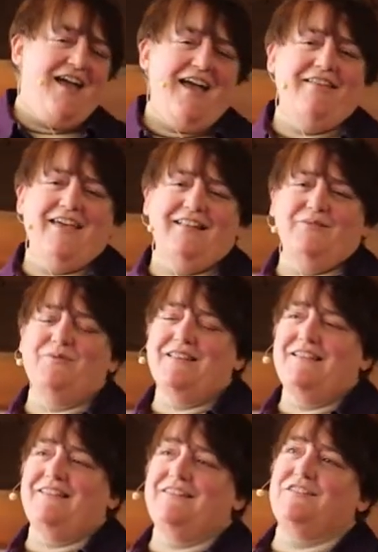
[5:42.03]
And that's when
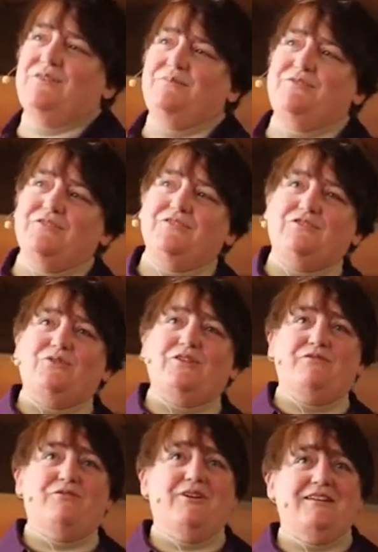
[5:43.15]
this scripture sort
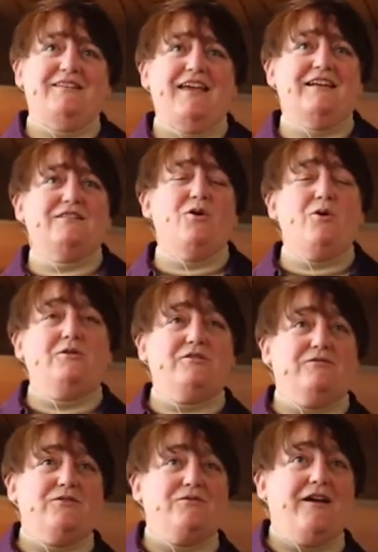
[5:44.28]
of takes hold
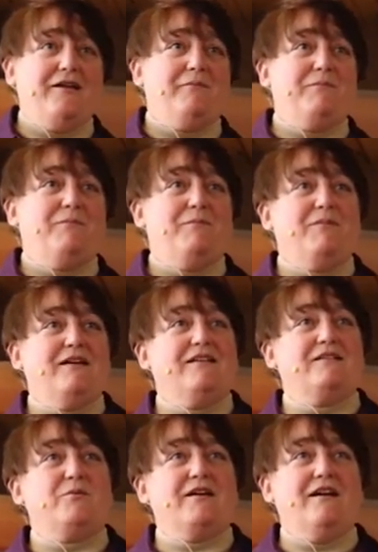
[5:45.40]
of you, right?
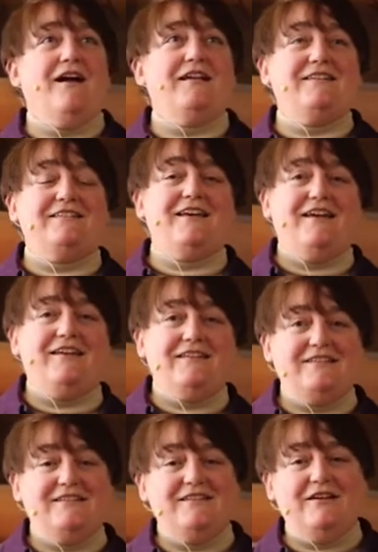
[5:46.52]
Because what God
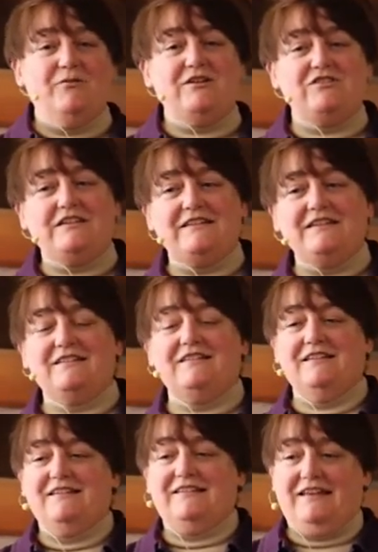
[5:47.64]
says, what Jesus
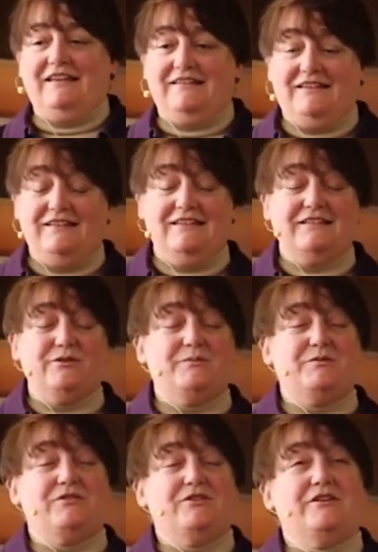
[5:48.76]
says in this
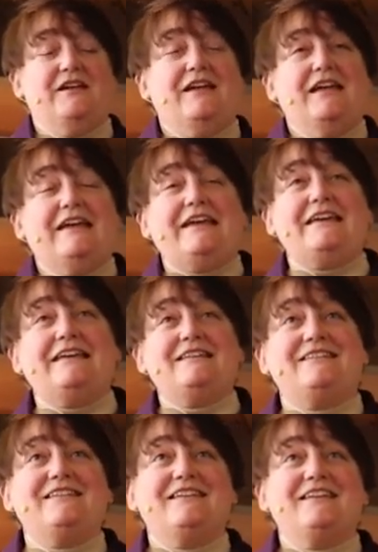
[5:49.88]
scripture, is